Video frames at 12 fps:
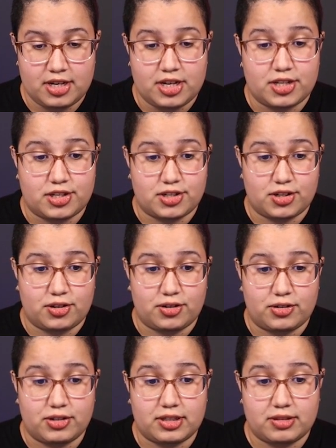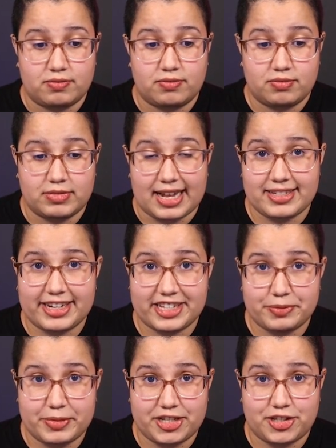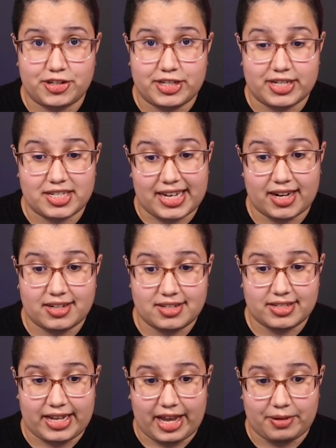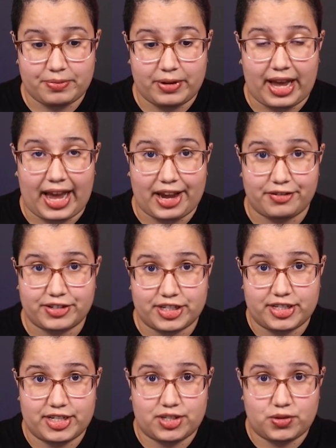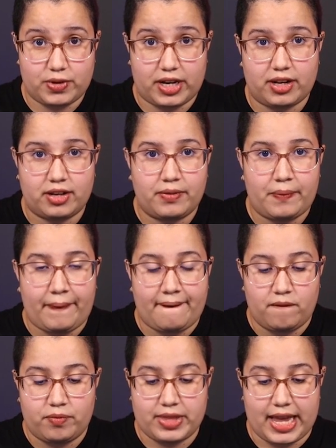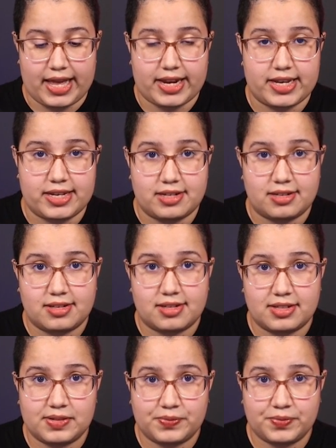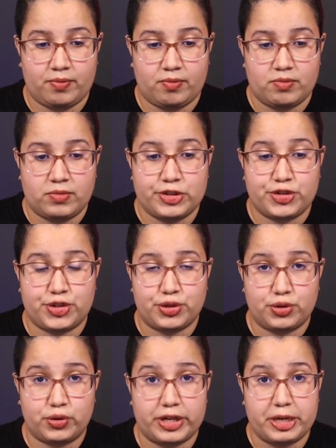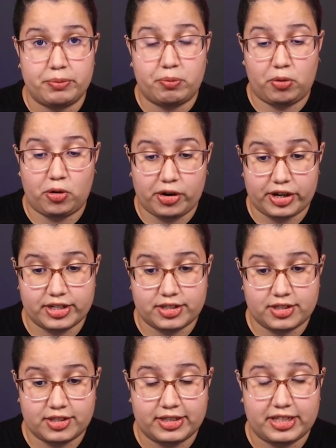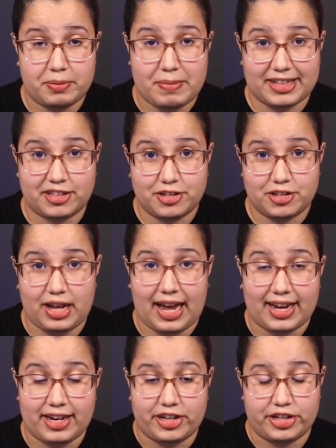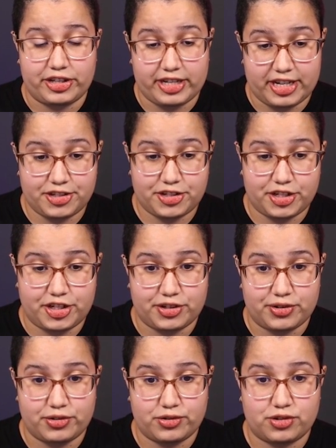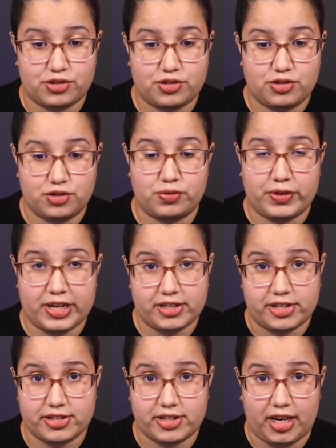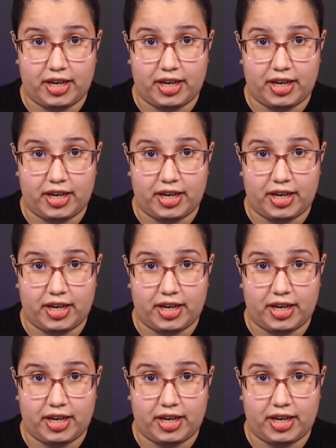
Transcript: So that takes me to the second step after this one. That is to import the method I need to use to read this key.